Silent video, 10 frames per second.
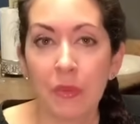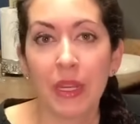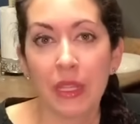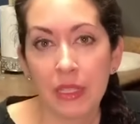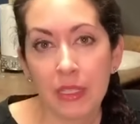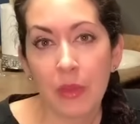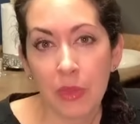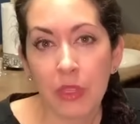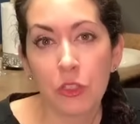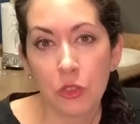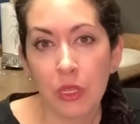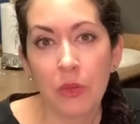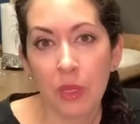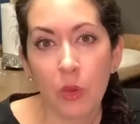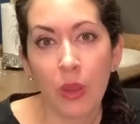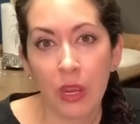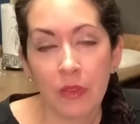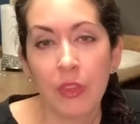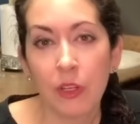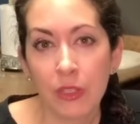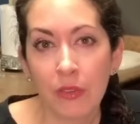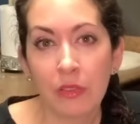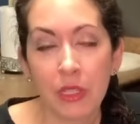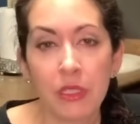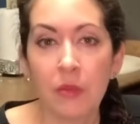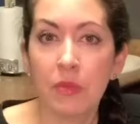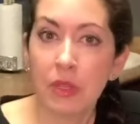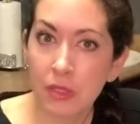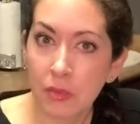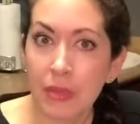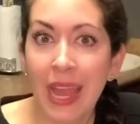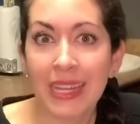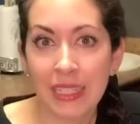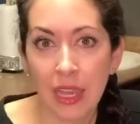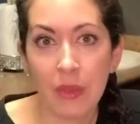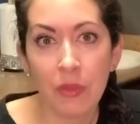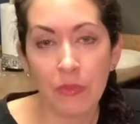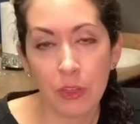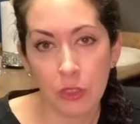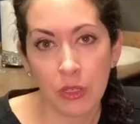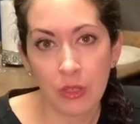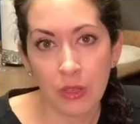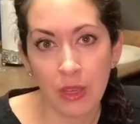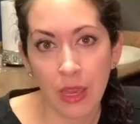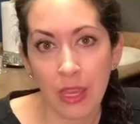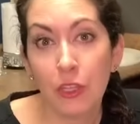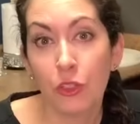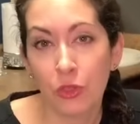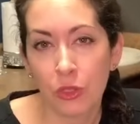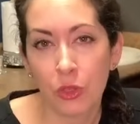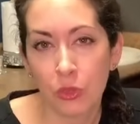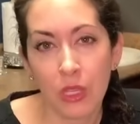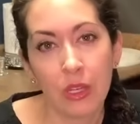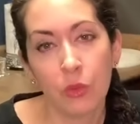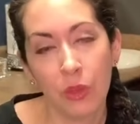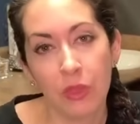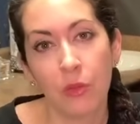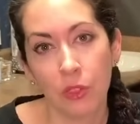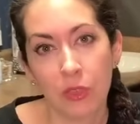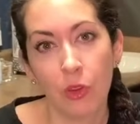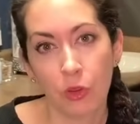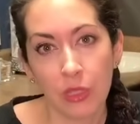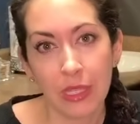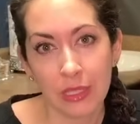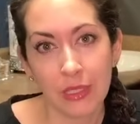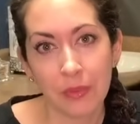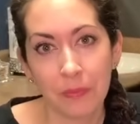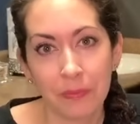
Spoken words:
But it's something that you need to be aware of. There are definitely some nighttime vision issues associated with the multifocal lenses.